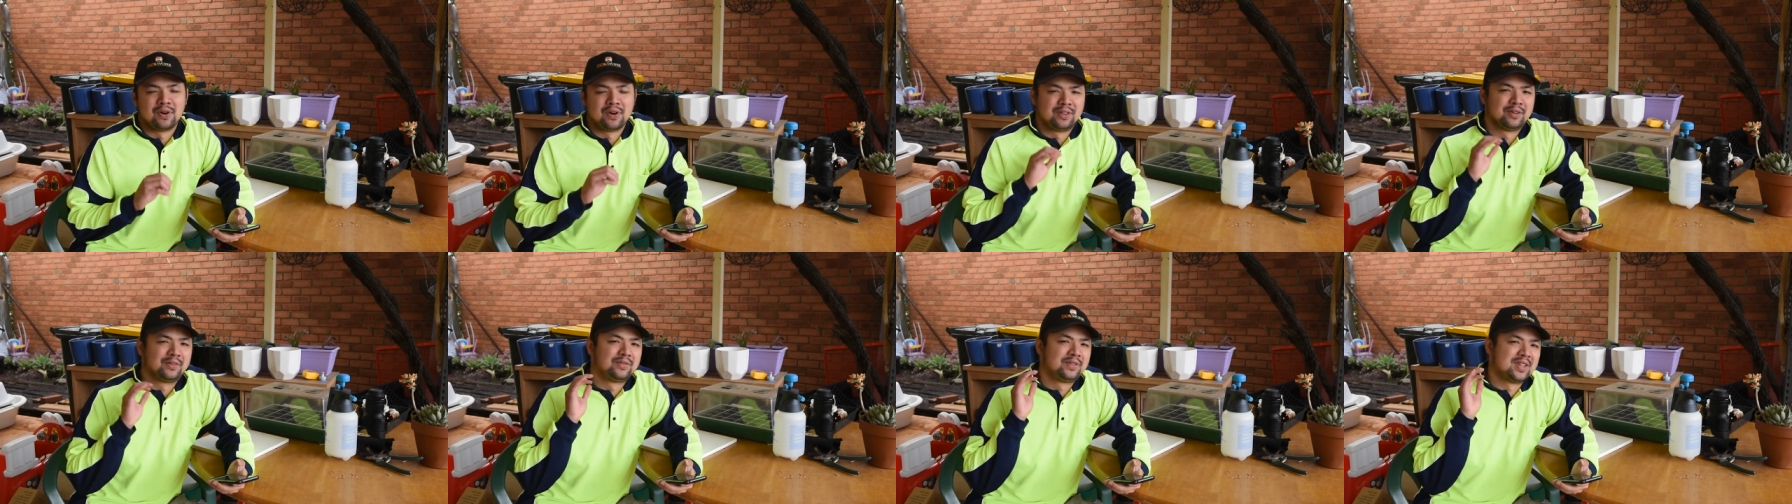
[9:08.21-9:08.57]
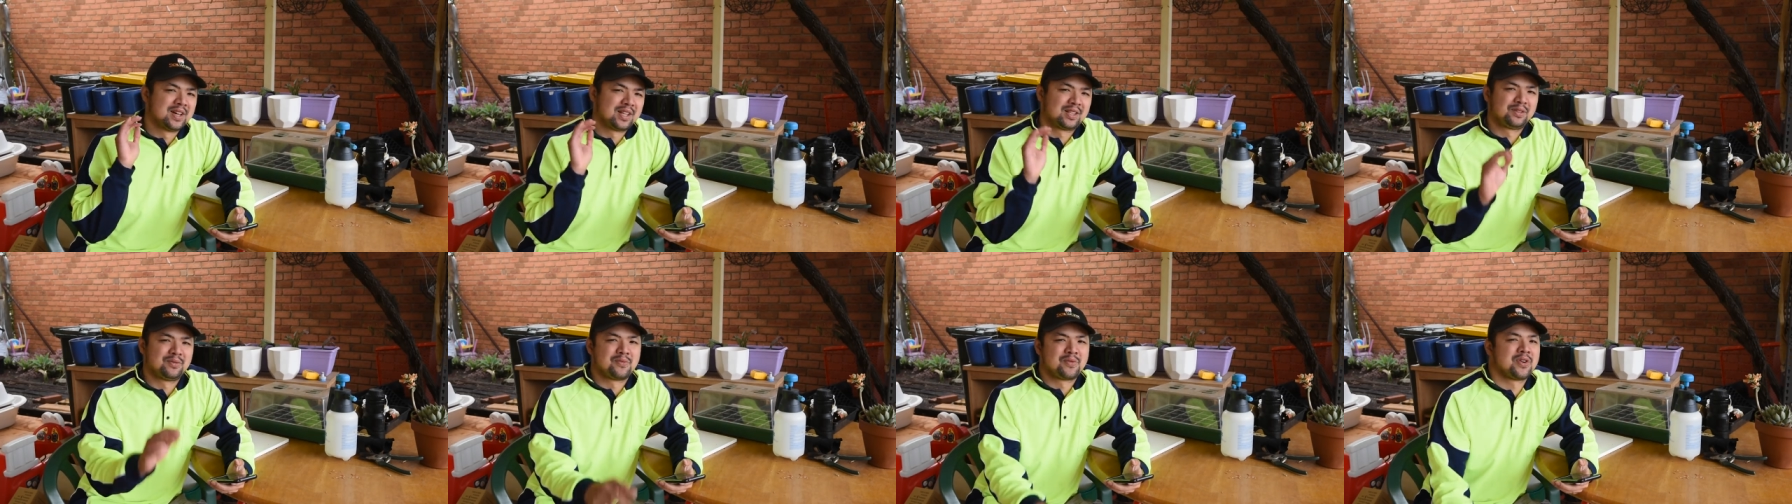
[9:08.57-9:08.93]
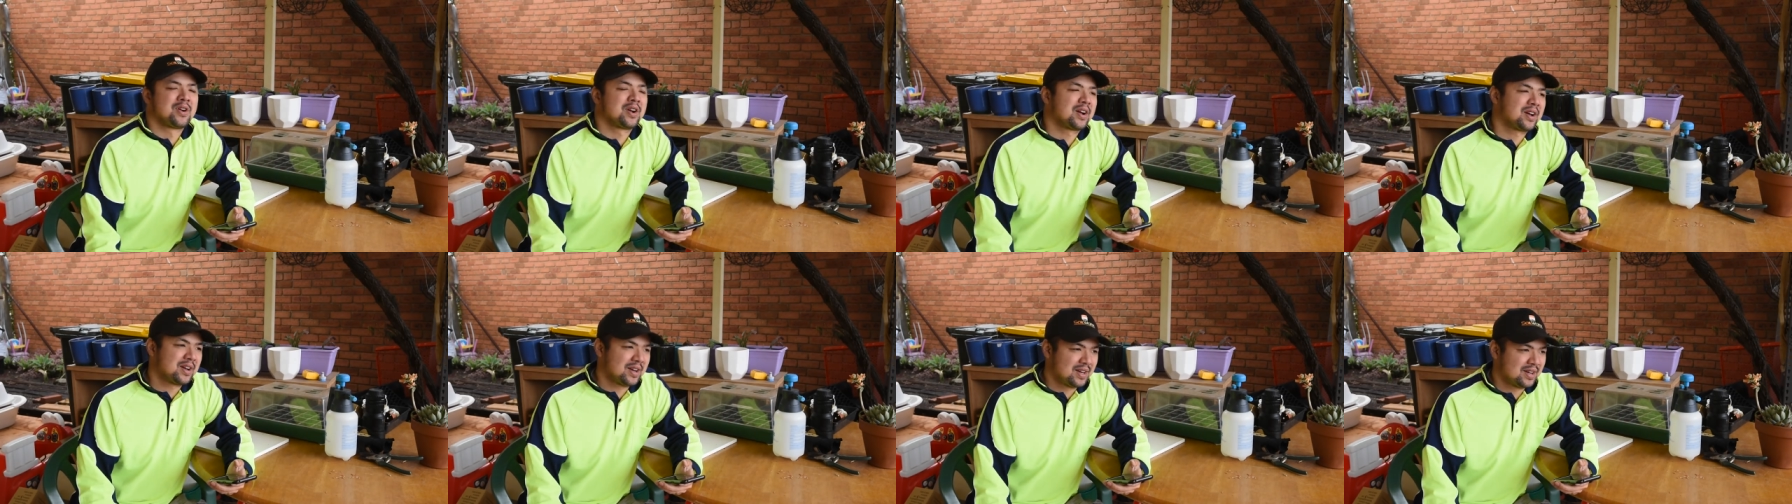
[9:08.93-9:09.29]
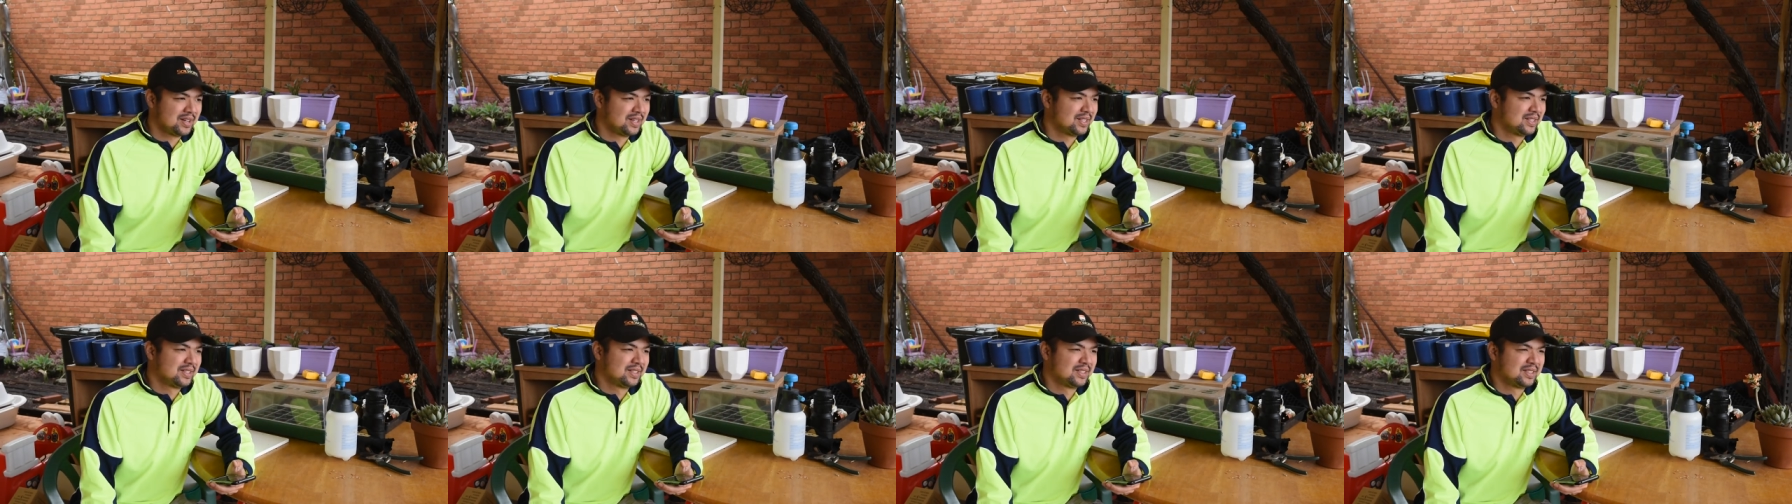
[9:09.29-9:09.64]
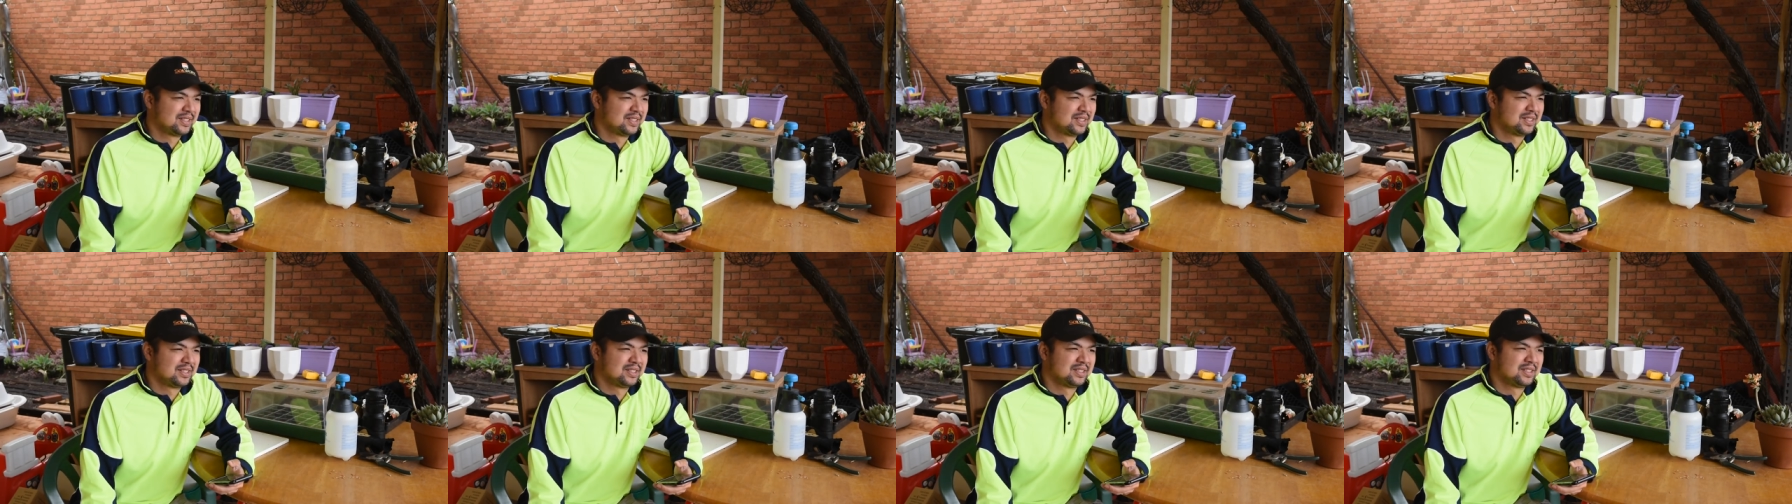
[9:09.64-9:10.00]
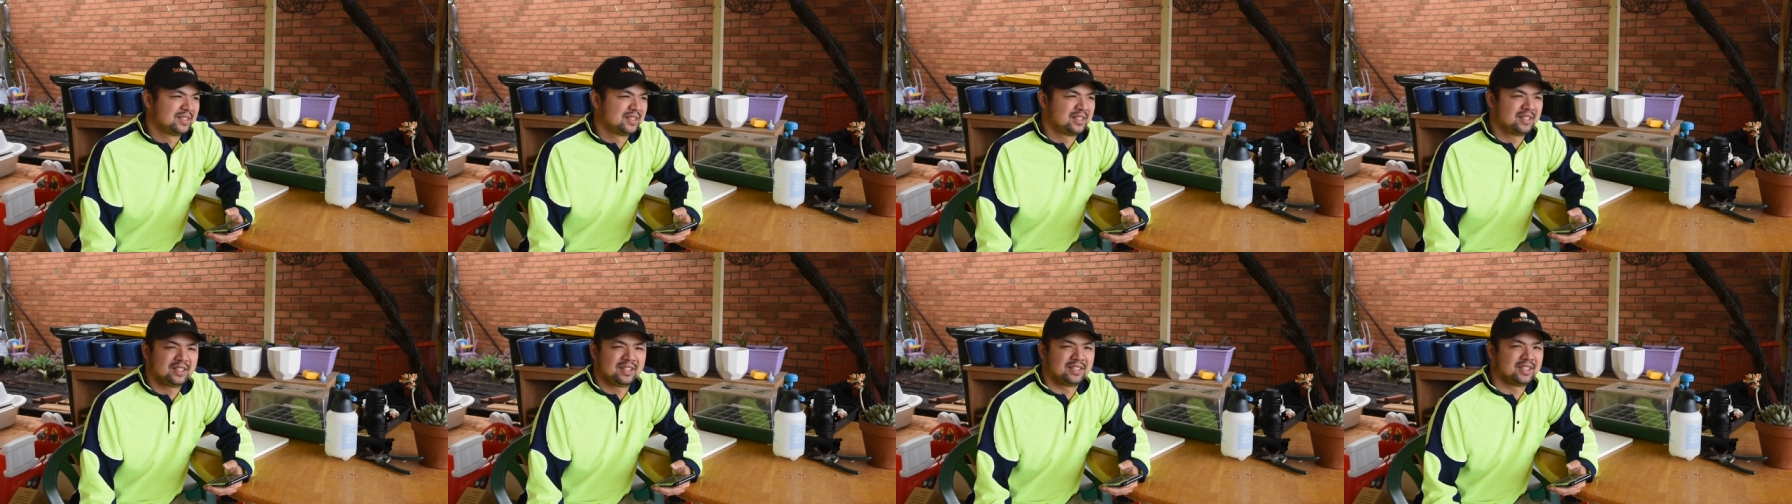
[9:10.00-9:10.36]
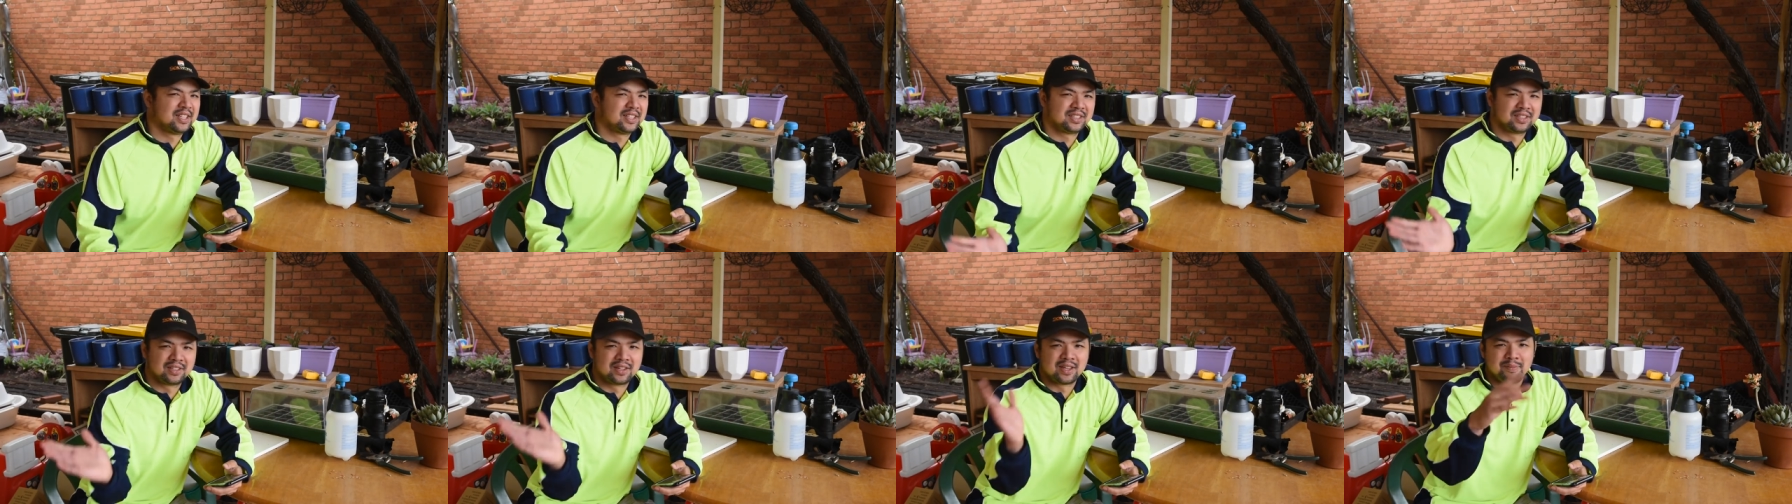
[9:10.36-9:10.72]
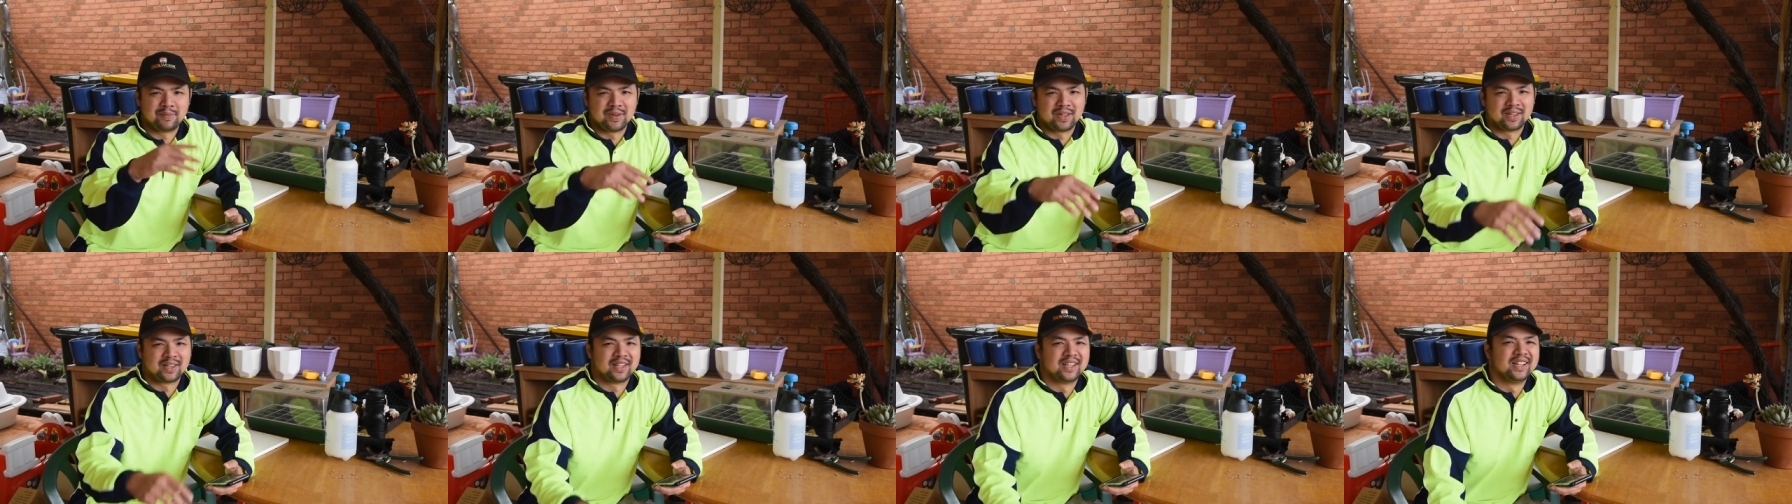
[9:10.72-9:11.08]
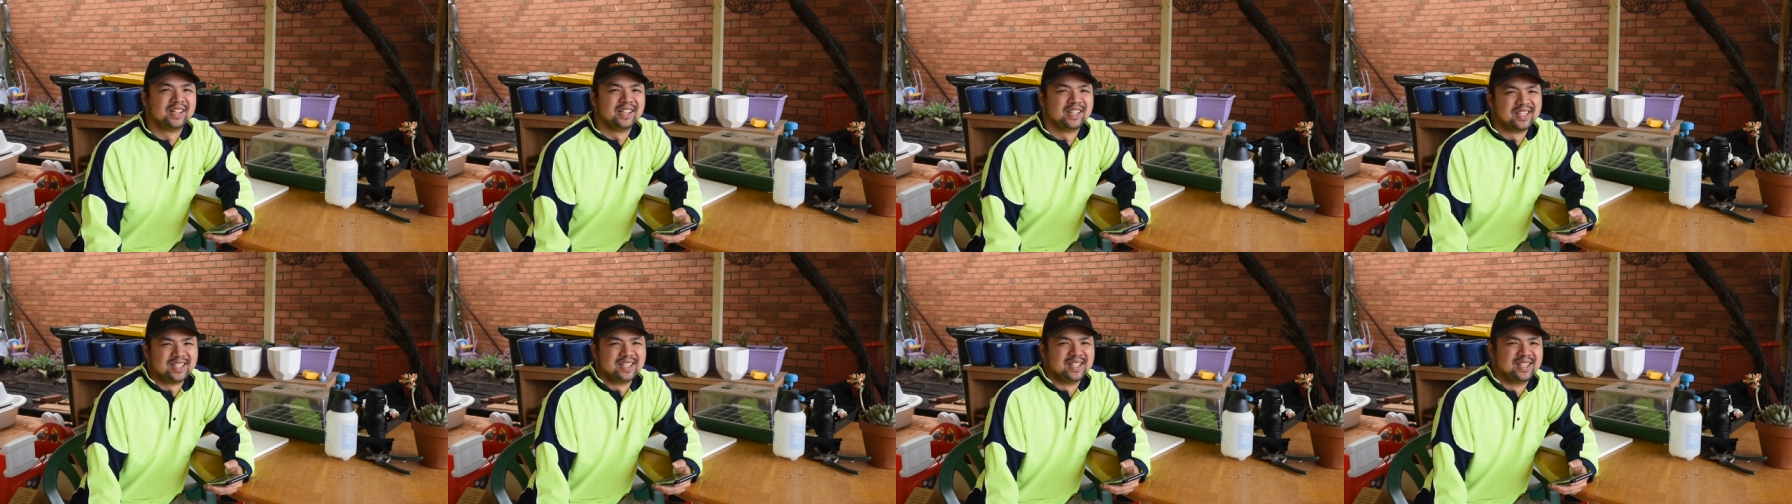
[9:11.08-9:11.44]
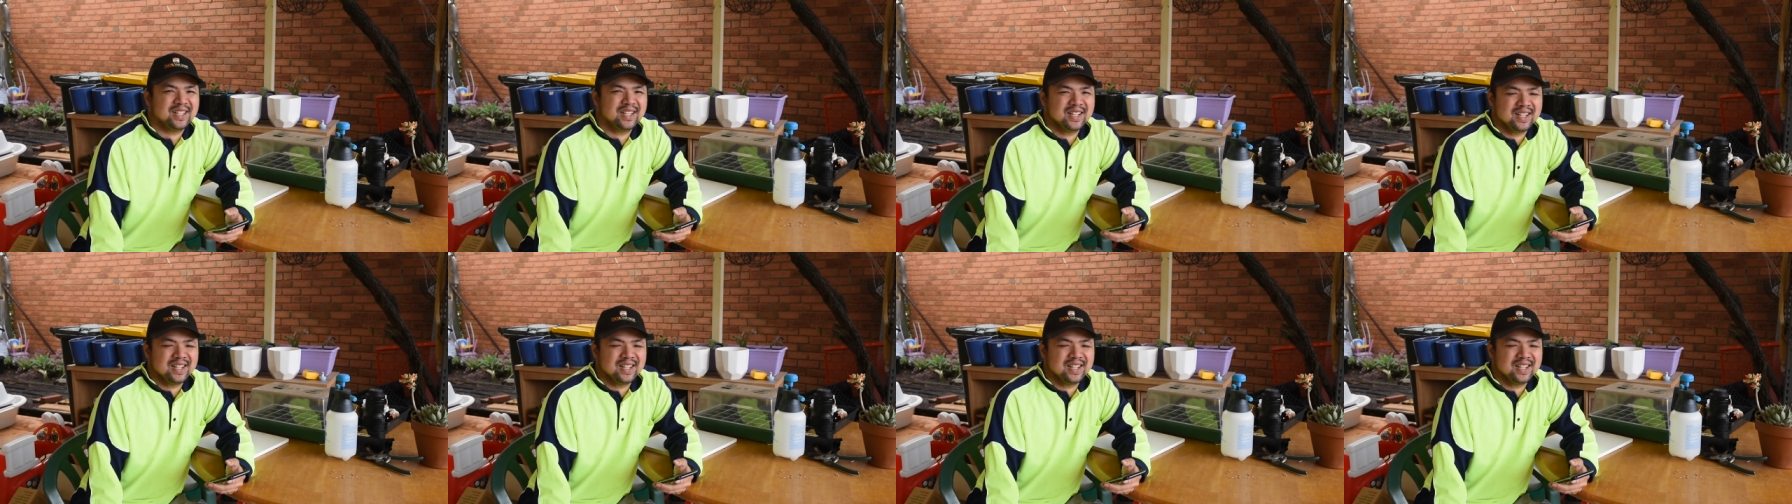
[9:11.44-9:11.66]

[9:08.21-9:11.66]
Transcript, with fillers: all of that work uh, just skip it.